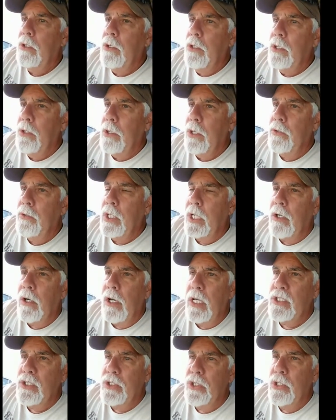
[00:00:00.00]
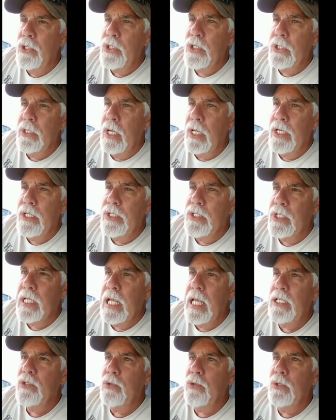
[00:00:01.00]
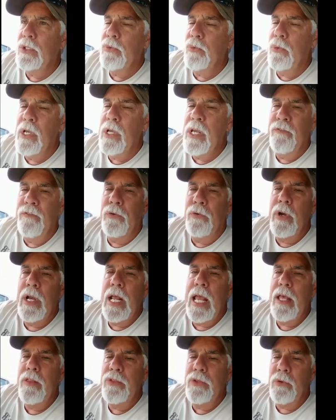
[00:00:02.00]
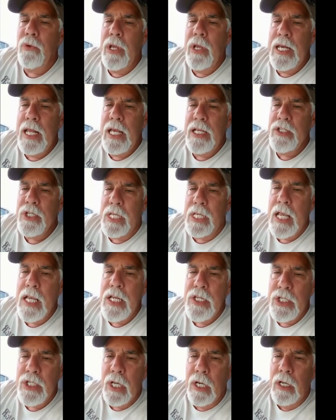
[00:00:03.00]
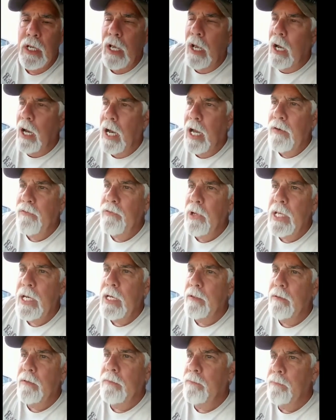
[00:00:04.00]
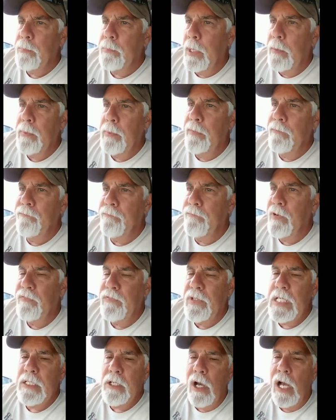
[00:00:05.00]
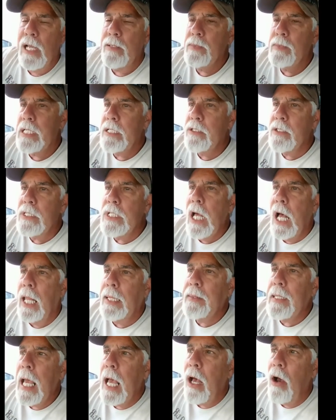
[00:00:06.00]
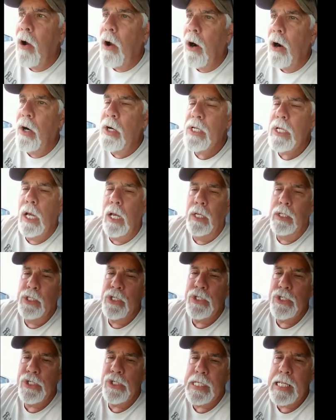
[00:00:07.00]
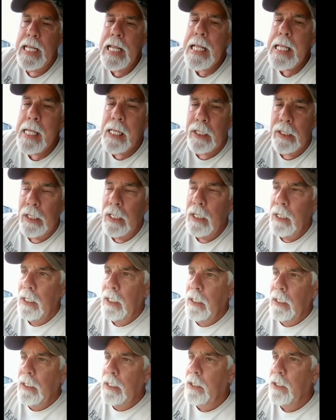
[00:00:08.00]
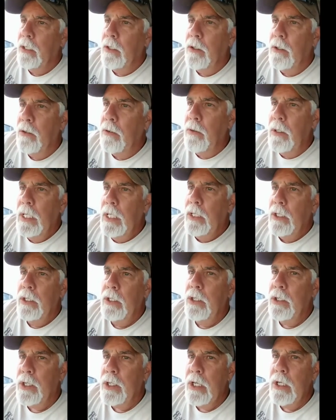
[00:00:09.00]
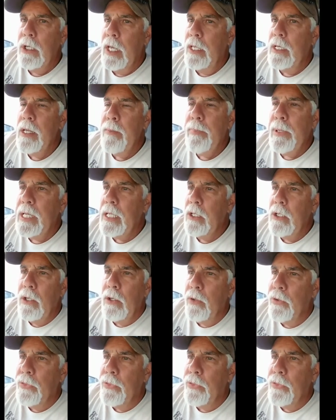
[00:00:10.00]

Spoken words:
the Constitution of the United States was written for an 8th grade education. I've read it probably 50 times. It's not that hard to understand. You know, anybody can go